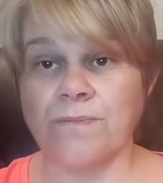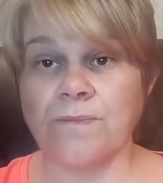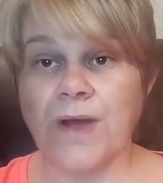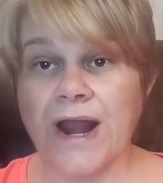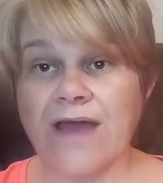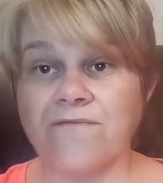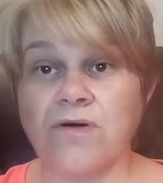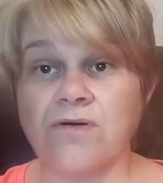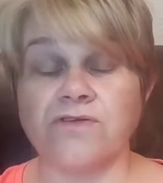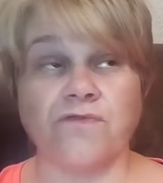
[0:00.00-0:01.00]
When I have
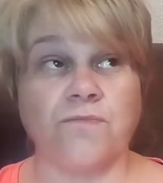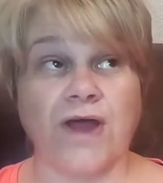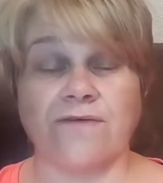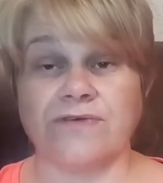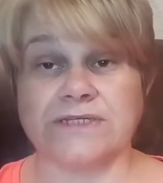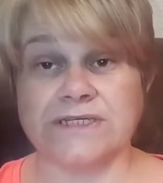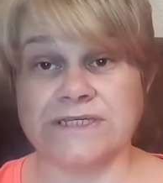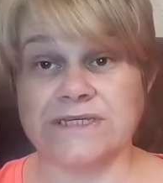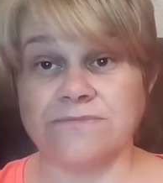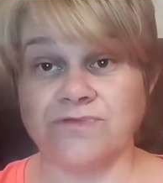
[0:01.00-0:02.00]
porridge for breakfast, it
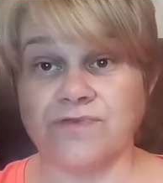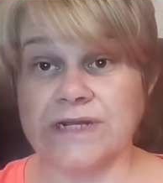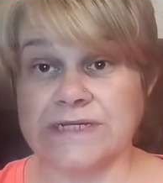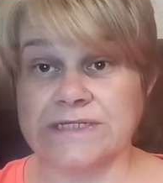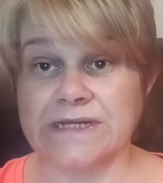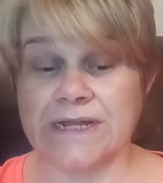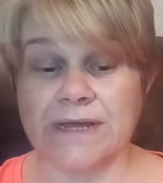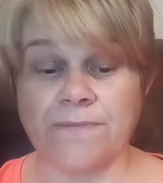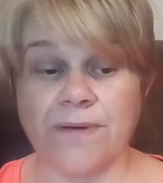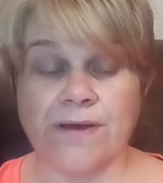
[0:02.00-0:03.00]
seems really
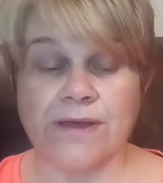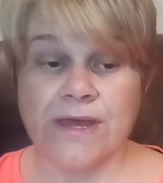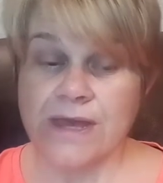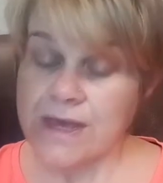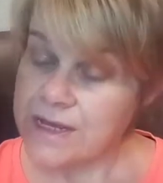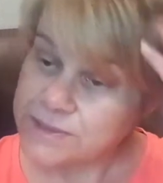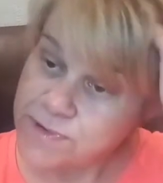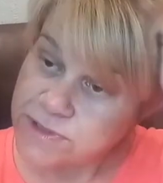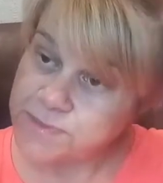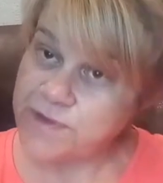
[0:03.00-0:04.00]
silly, but it's
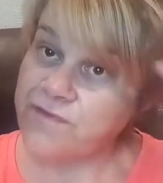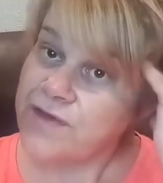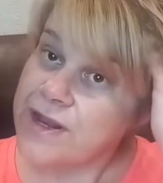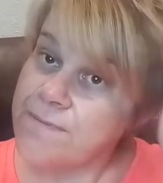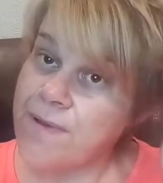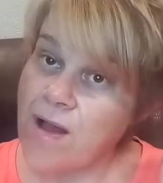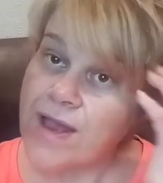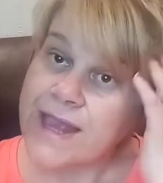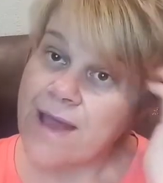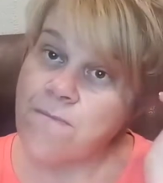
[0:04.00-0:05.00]
supposed to be filling. But I
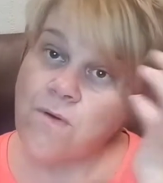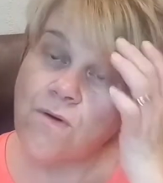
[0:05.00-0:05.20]
get more